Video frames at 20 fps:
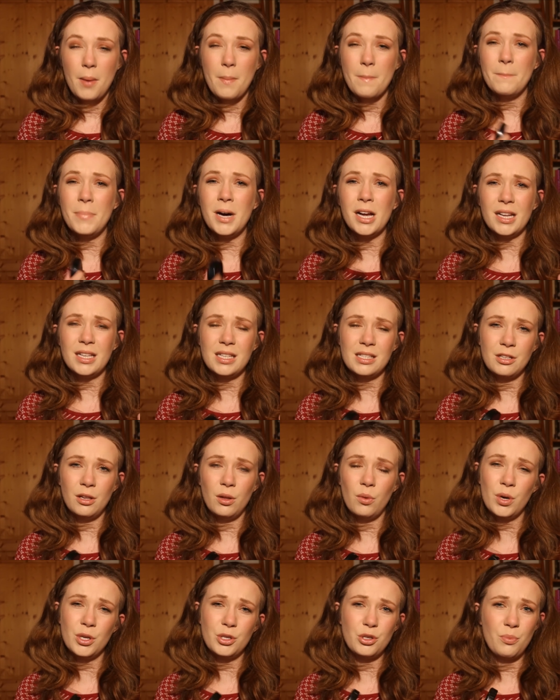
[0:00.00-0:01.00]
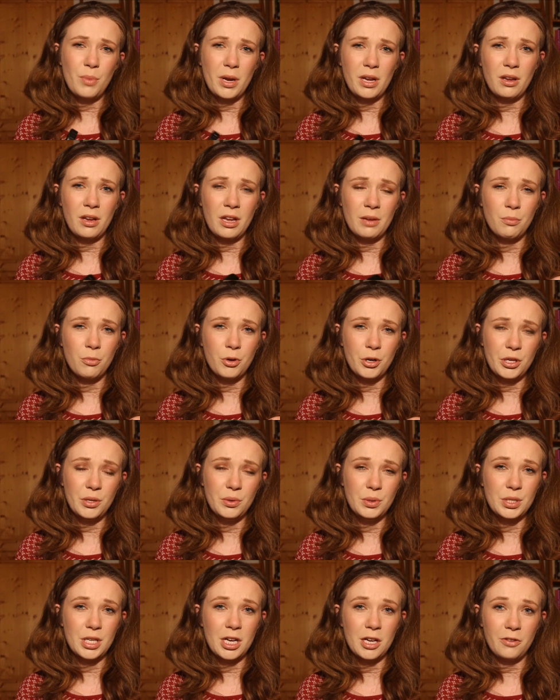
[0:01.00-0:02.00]
but I still want to get more
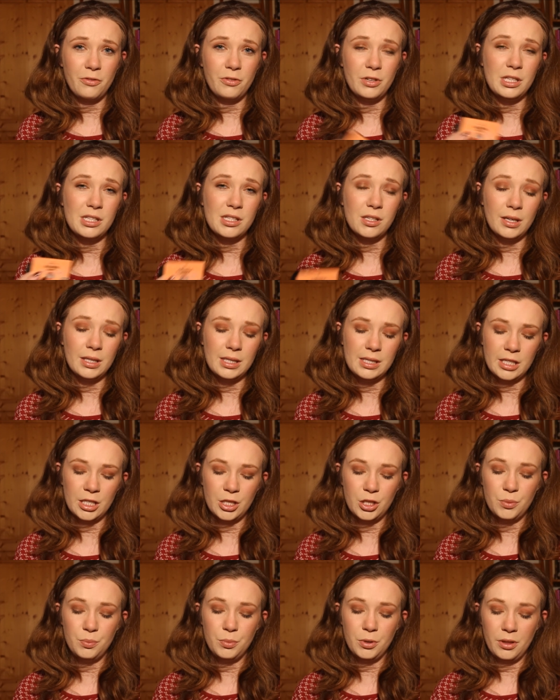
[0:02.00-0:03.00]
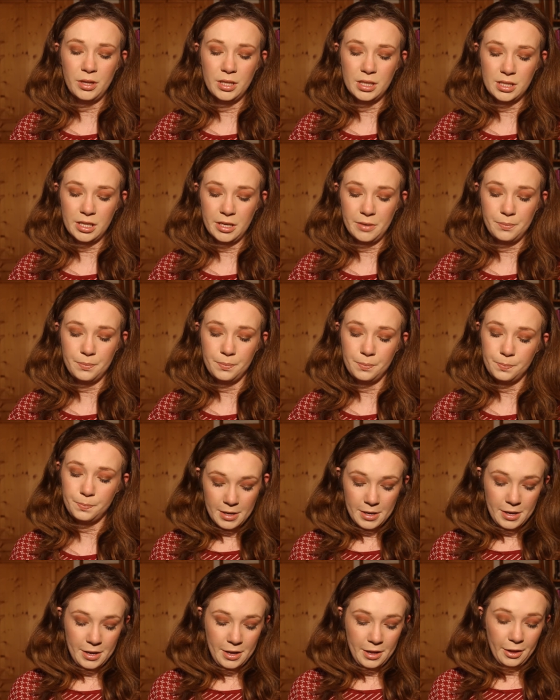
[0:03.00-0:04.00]
use out of it, so I decided to put this in.
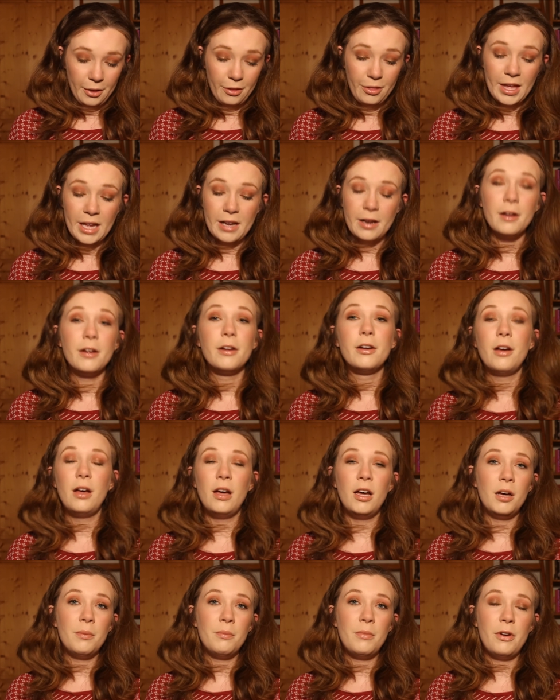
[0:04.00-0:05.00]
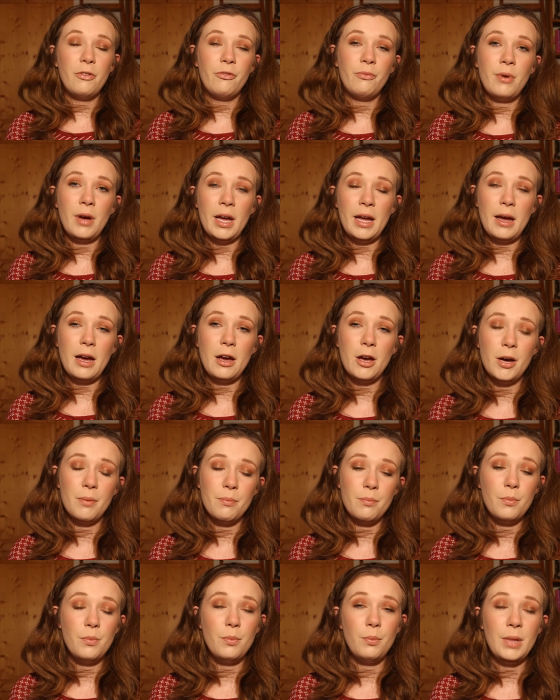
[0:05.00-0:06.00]
Then,
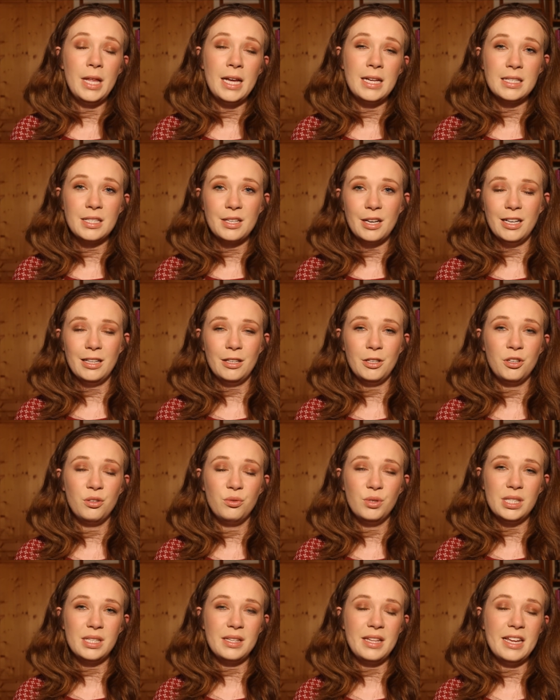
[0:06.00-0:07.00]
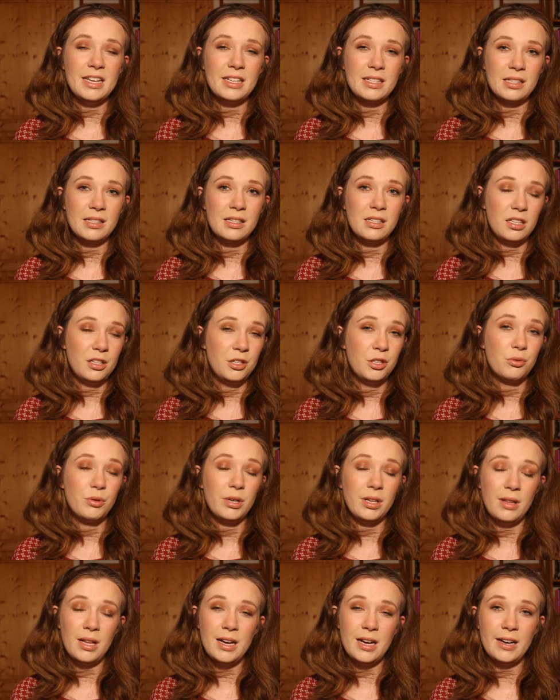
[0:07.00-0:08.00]
my last highlighter was the Essence
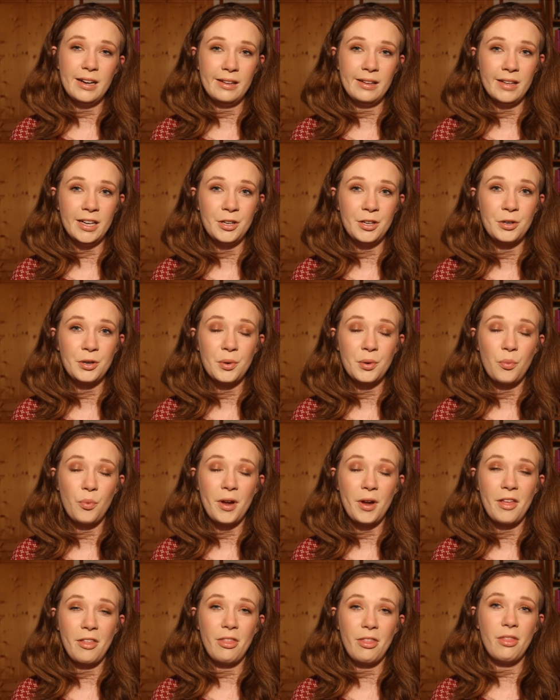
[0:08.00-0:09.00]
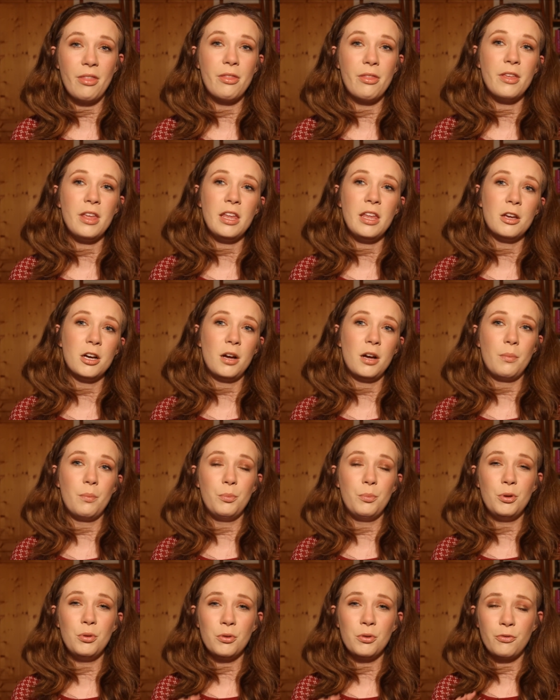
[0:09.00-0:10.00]
Cinderella highlighter with the
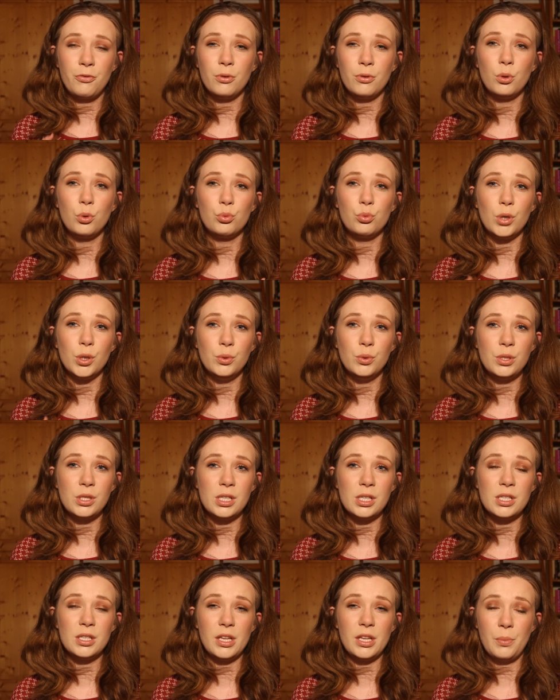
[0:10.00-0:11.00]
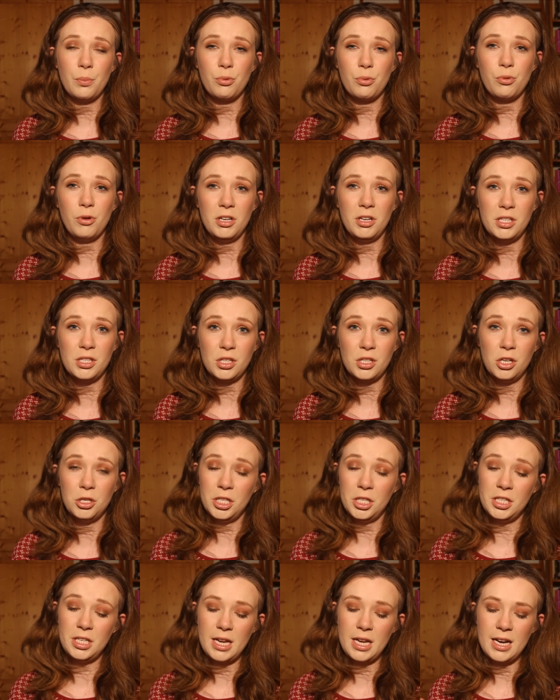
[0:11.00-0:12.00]
beautiful roses impressed on
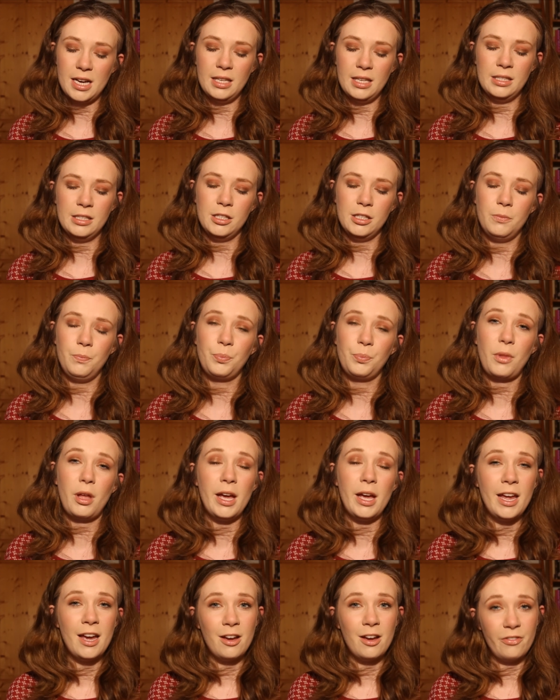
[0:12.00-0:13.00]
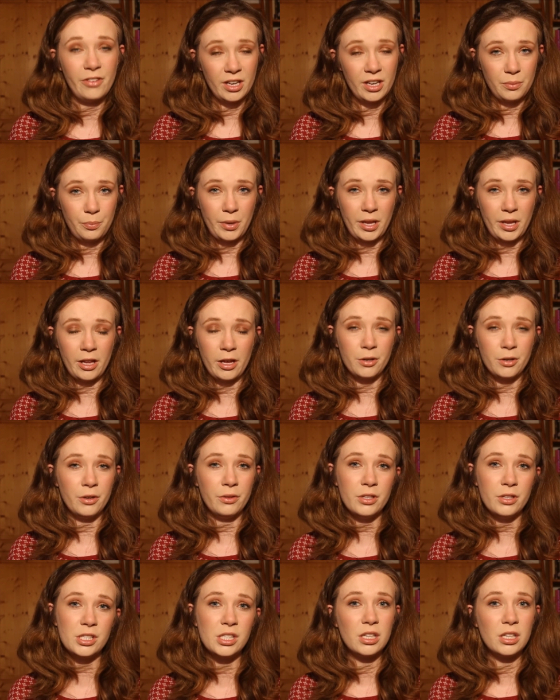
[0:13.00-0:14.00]
it, and I have hit pan on
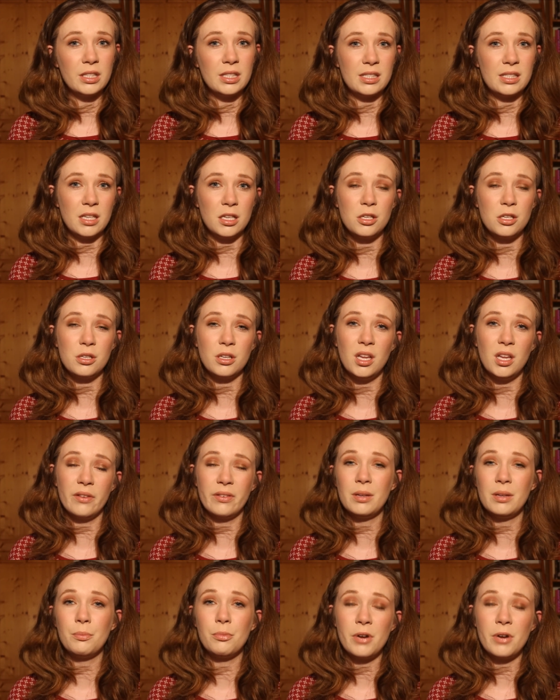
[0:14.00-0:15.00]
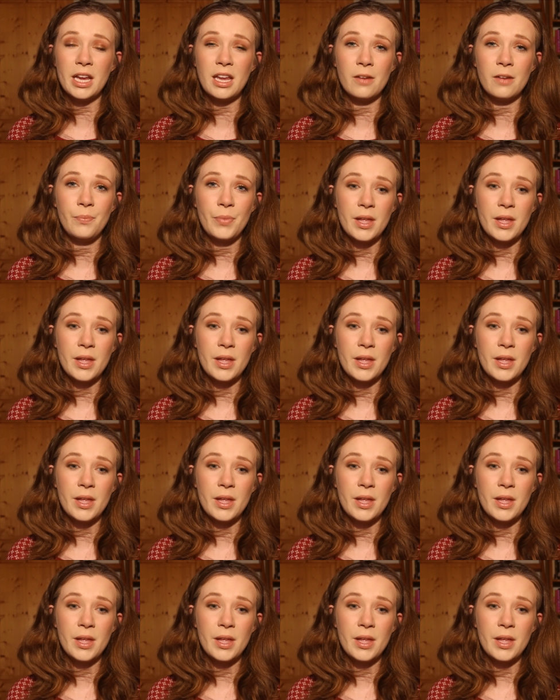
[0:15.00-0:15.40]
this, so I decided to give it a break